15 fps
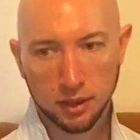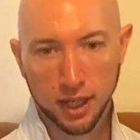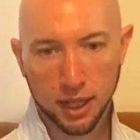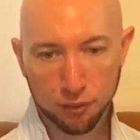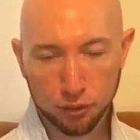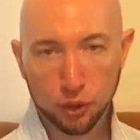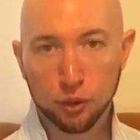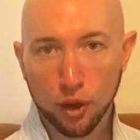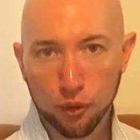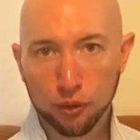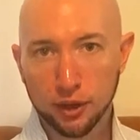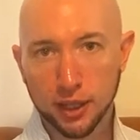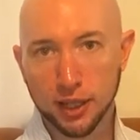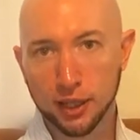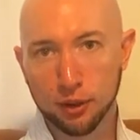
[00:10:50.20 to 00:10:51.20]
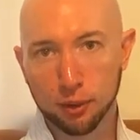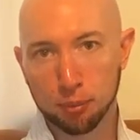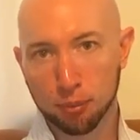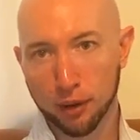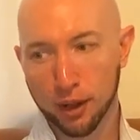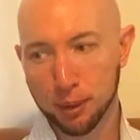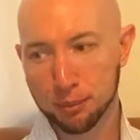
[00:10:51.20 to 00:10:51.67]
If you don't think he could
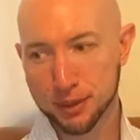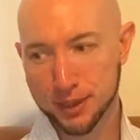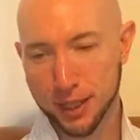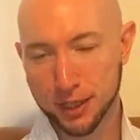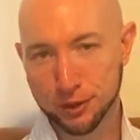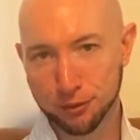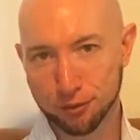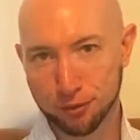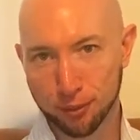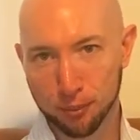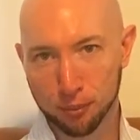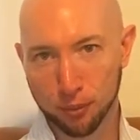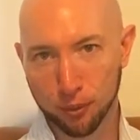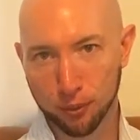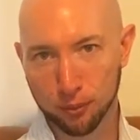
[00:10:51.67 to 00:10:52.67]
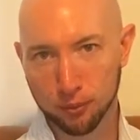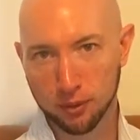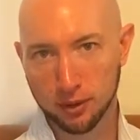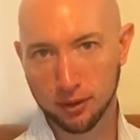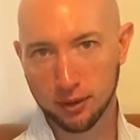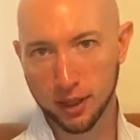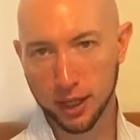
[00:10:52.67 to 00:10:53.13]
play possession football
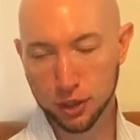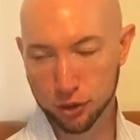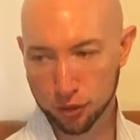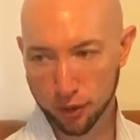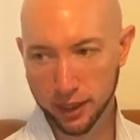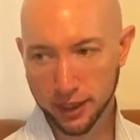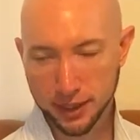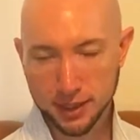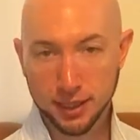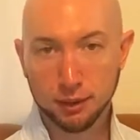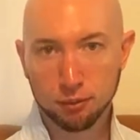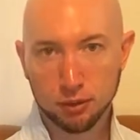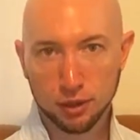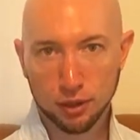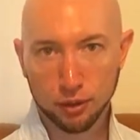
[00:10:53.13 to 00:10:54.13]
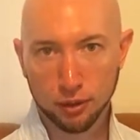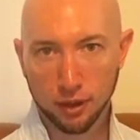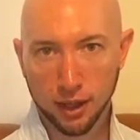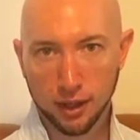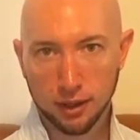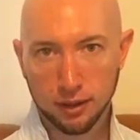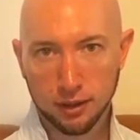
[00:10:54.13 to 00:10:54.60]
and train a team to do
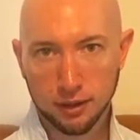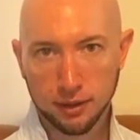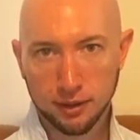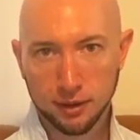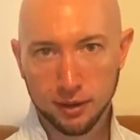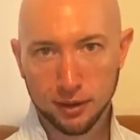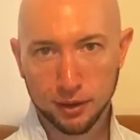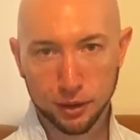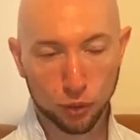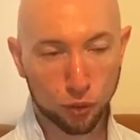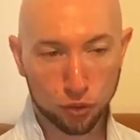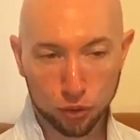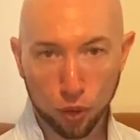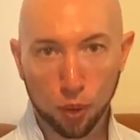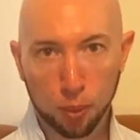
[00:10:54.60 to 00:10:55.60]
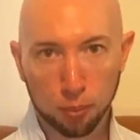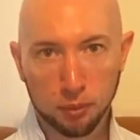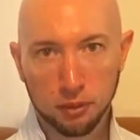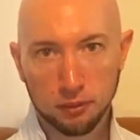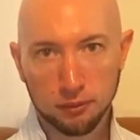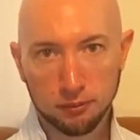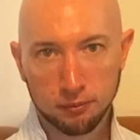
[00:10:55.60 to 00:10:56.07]
that, you're dumb.
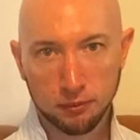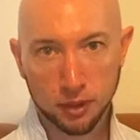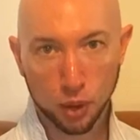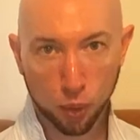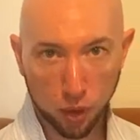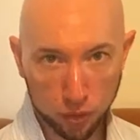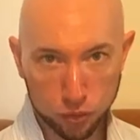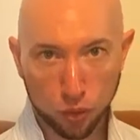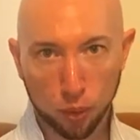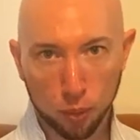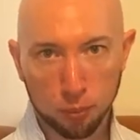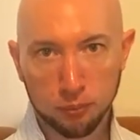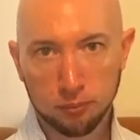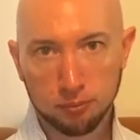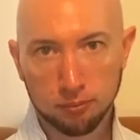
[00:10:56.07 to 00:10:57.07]
You are dumb.